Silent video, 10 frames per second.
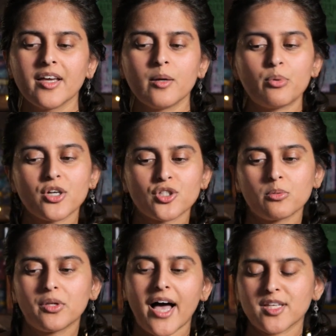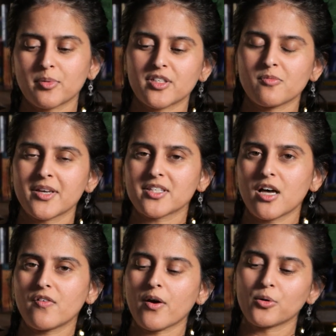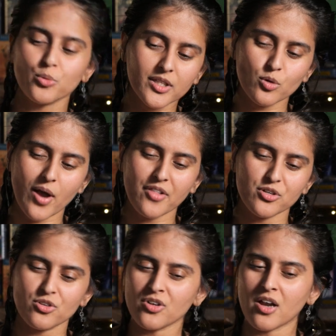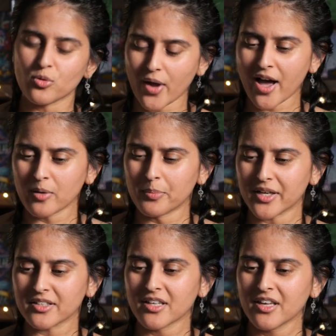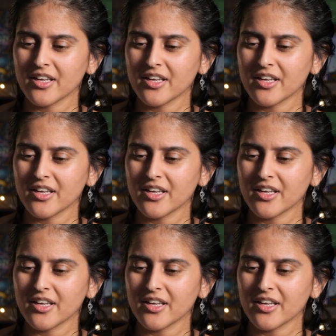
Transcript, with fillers: impressionable aspect of myself, I would really rather you're not around, but